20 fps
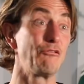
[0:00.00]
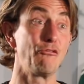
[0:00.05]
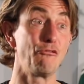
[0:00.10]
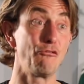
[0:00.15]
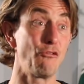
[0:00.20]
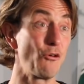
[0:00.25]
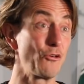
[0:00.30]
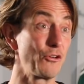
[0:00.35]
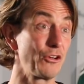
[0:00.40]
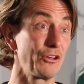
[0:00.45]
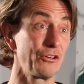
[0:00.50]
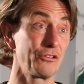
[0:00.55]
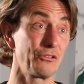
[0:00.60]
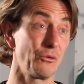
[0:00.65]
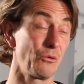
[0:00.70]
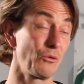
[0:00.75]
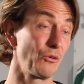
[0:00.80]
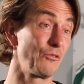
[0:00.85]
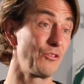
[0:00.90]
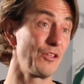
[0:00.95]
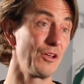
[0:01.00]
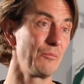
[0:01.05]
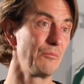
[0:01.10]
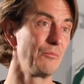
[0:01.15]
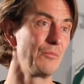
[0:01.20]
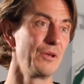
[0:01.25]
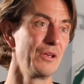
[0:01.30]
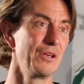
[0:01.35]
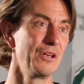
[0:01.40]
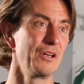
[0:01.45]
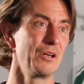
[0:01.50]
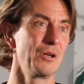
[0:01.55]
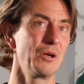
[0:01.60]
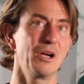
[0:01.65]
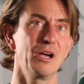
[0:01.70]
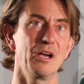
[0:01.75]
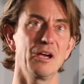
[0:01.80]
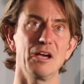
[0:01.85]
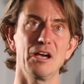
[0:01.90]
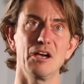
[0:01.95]
for 4 years, all of them.
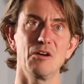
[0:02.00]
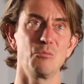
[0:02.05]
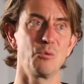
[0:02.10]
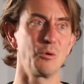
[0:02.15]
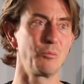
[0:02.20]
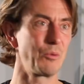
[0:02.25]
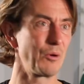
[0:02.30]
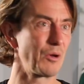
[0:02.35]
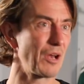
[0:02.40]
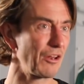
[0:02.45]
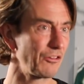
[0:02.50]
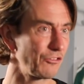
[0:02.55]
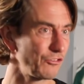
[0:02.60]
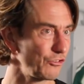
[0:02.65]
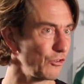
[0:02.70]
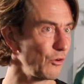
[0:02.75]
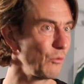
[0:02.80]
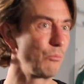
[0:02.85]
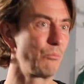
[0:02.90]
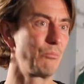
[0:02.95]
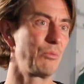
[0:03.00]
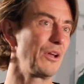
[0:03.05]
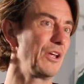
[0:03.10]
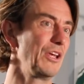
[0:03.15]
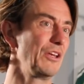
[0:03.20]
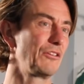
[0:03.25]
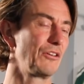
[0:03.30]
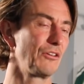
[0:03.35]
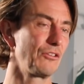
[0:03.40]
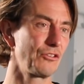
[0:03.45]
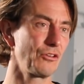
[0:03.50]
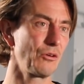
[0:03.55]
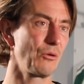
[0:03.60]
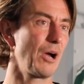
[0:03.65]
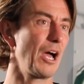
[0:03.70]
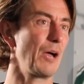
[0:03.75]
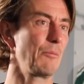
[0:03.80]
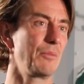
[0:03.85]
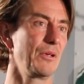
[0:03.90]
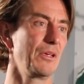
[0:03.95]
We've been so pleased and so
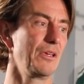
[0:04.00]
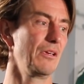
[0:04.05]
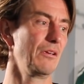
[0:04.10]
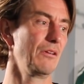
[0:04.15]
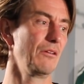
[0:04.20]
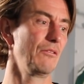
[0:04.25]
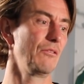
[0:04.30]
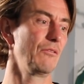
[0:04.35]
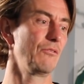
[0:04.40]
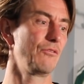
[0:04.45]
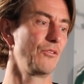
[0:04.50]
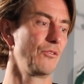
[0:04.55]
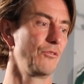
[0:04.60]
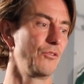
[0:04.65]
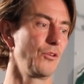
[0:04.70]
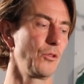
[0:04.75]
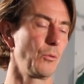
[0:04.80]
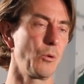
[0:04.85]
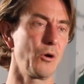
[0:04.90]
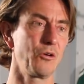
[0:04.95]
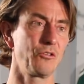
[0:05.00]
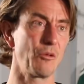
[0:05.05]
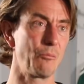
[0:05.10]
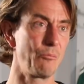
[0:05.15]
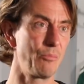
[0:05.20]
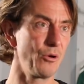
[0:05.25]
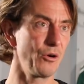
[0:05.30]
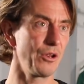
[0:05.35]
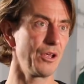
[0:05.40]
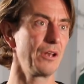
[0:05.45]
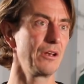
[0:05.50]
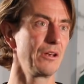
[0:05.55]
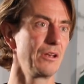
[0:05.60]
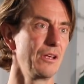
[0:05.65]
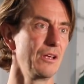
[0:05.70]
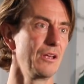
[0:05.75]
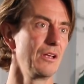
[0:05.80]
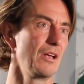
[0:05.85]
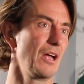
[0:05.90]
happy for the work they've put in.